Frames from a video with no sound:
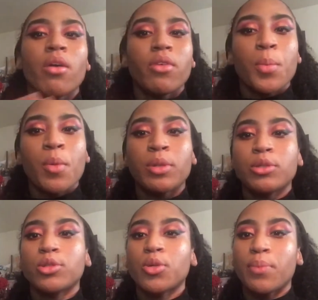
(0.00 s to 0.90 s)
Find me on my
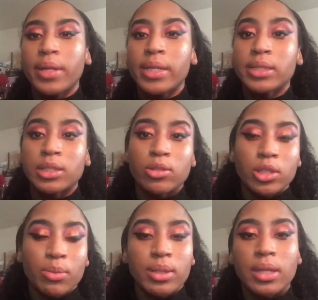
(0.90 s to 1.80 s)
social medias and the
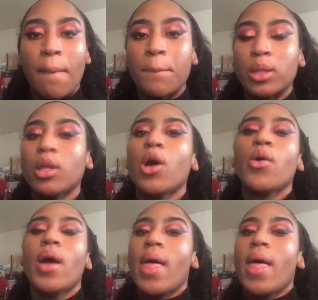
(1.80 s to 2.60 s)
description box down below.